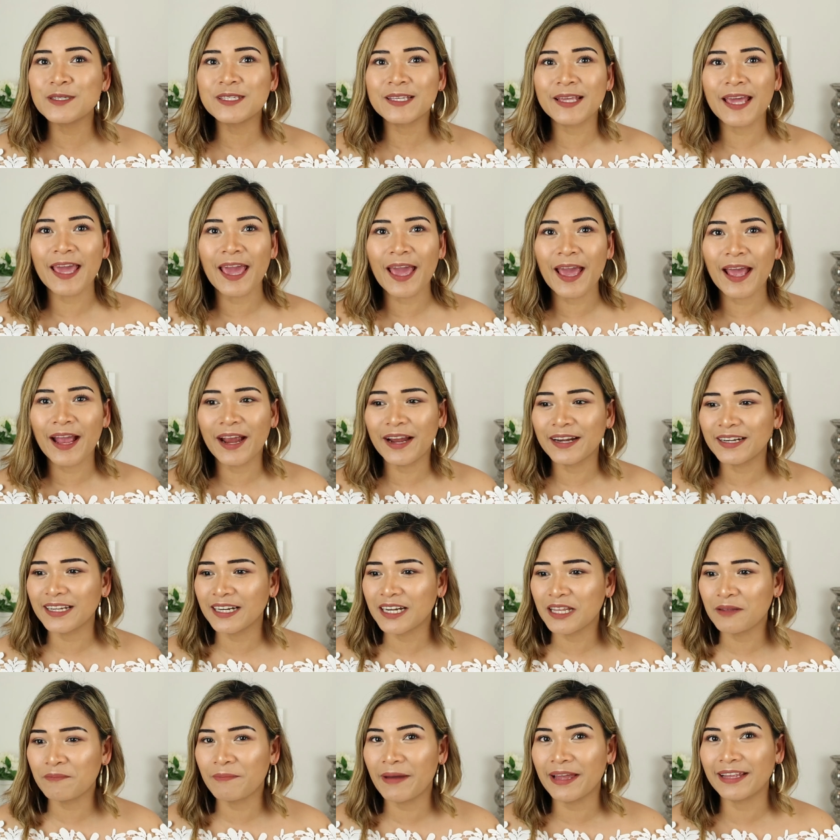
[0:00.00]
scared
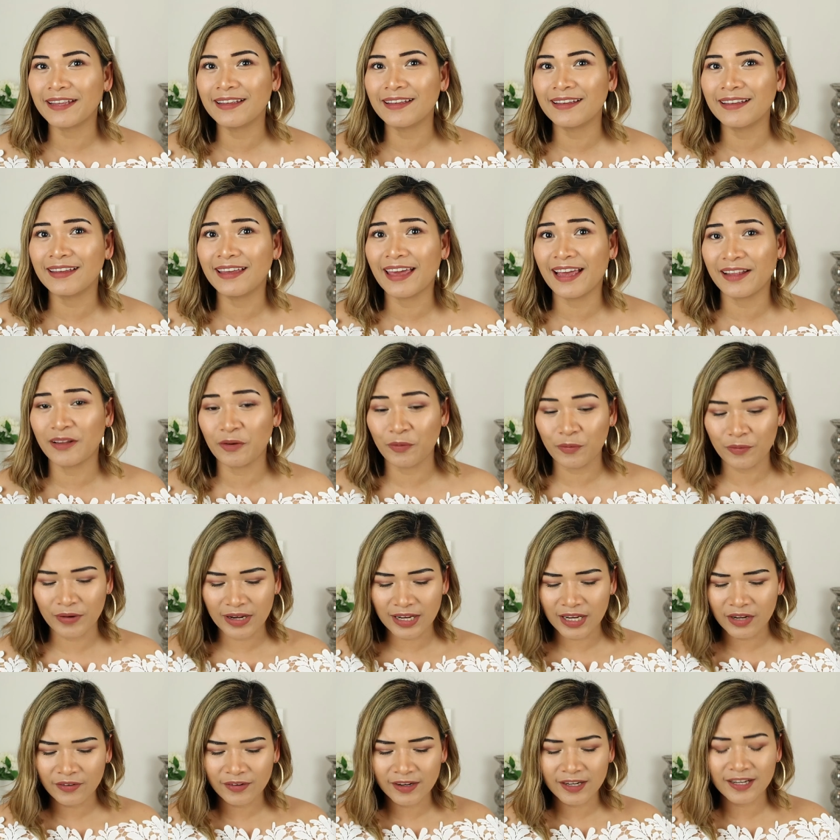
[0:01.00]
that it might get
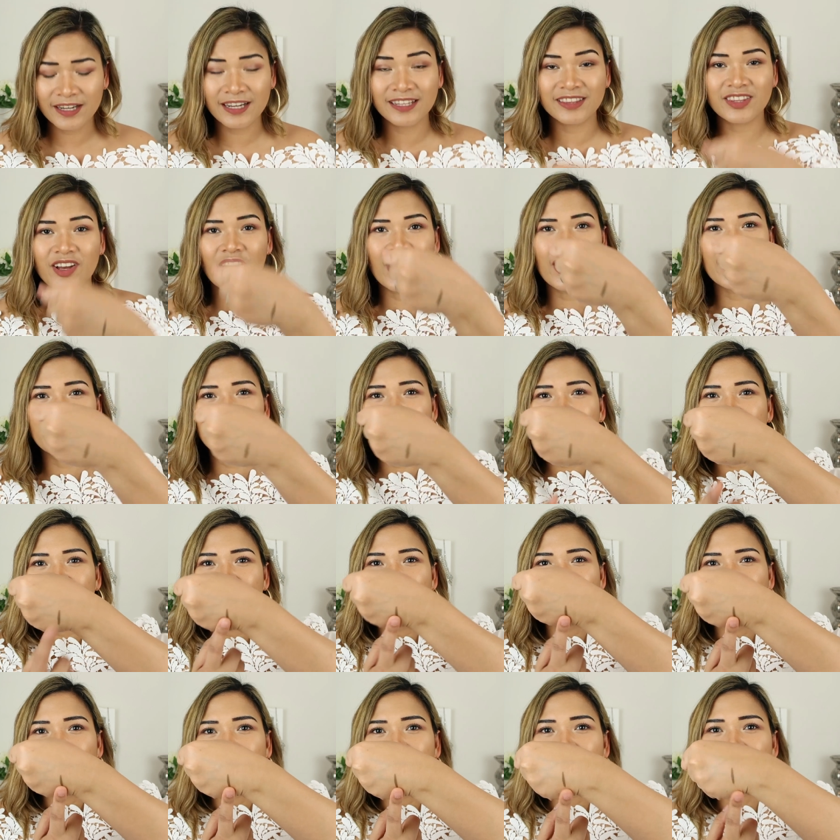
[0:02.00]
really really dark
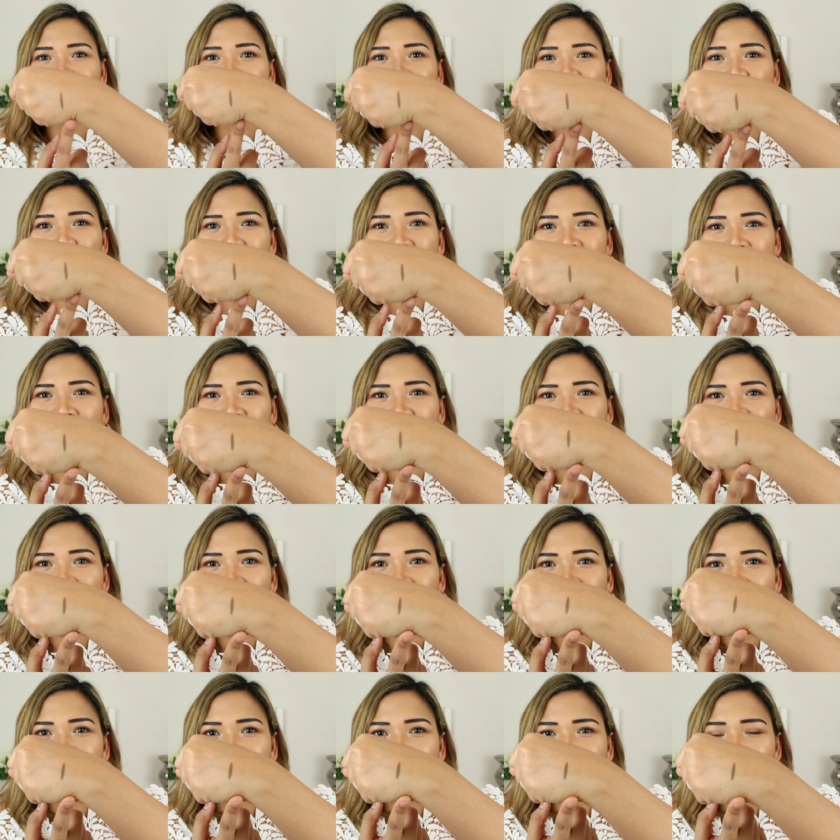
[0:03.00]
because when I
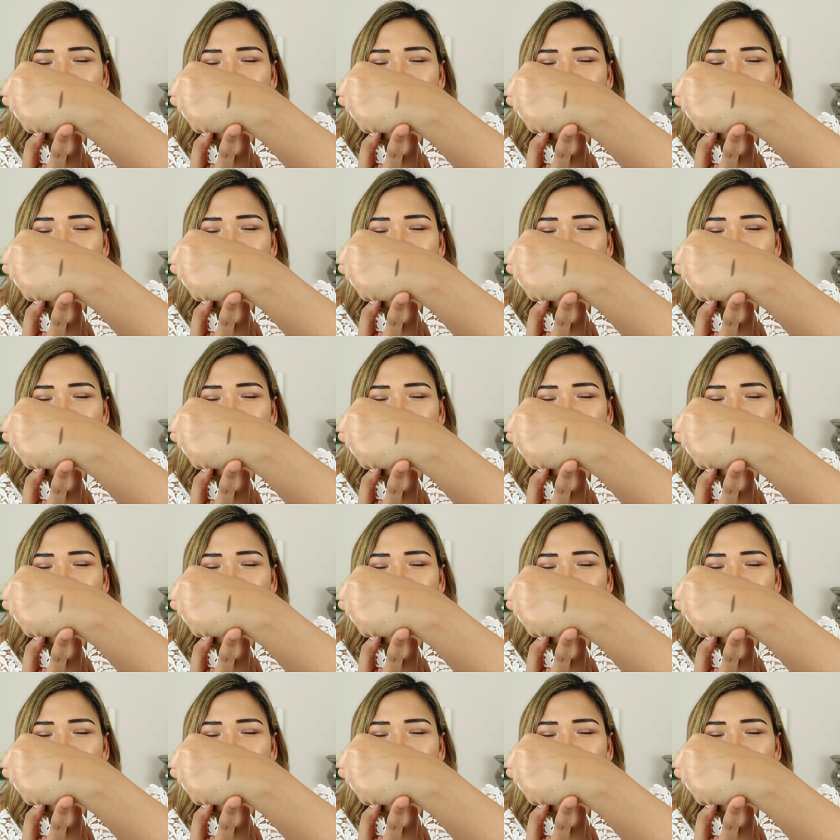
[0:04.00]
tried